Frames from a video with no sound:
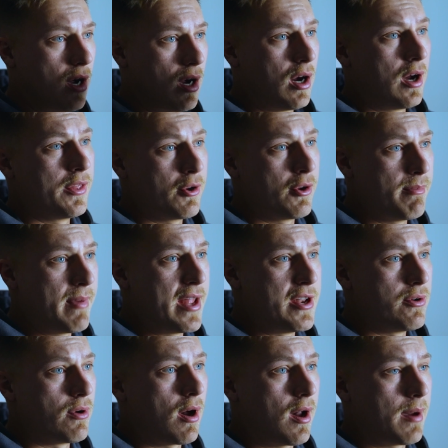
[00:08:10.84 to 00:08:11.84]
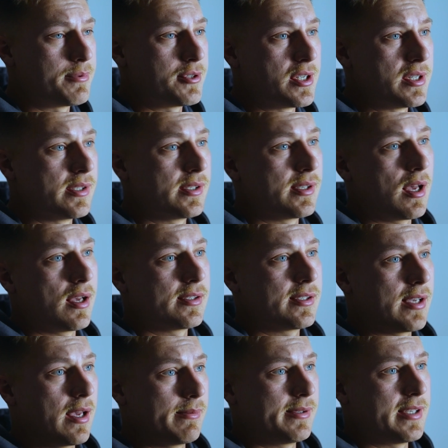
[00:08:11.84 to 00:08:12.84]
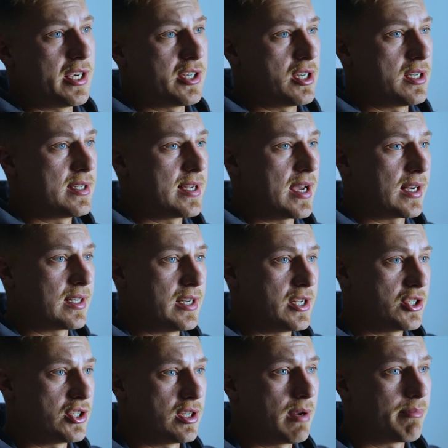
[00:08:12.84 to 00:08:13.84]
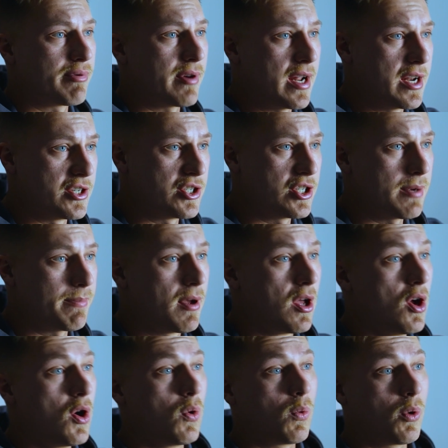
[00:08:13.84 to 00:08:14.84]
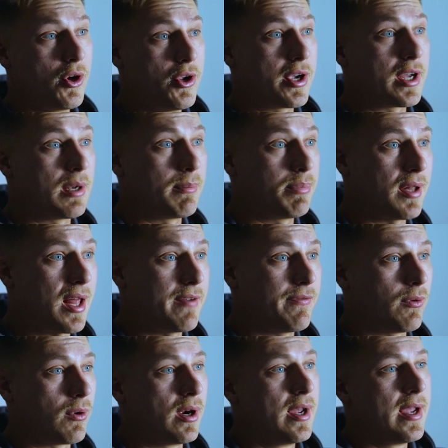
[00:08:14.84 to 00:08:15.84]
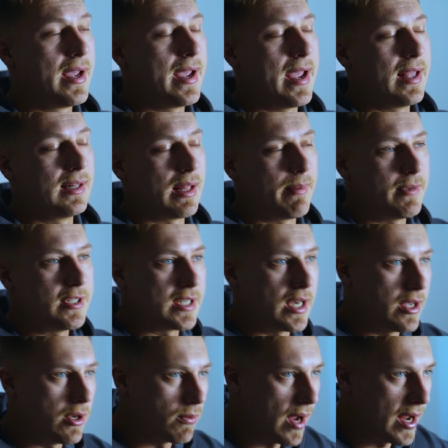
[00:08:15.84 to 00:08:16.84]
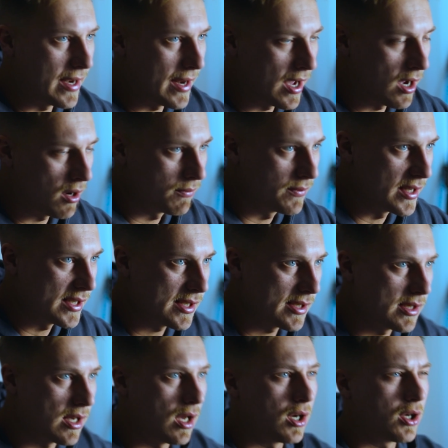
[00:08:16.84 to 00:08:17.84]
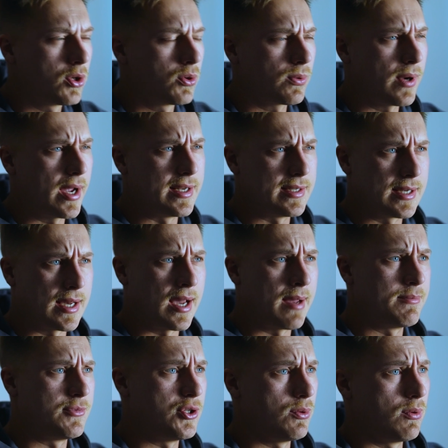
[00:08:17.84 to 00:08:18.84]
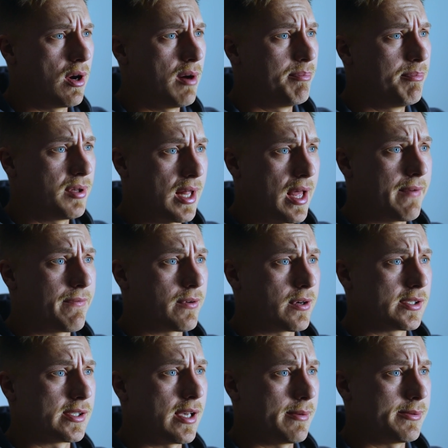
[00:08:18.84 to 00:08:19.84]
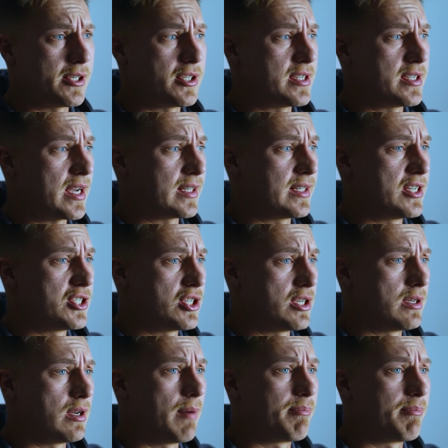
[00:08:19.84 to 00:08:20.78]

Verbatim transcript: on their menu options a substation technician apprenticeship where you can apply for. And let me tell you right now, this is a great time to apply for a substation technician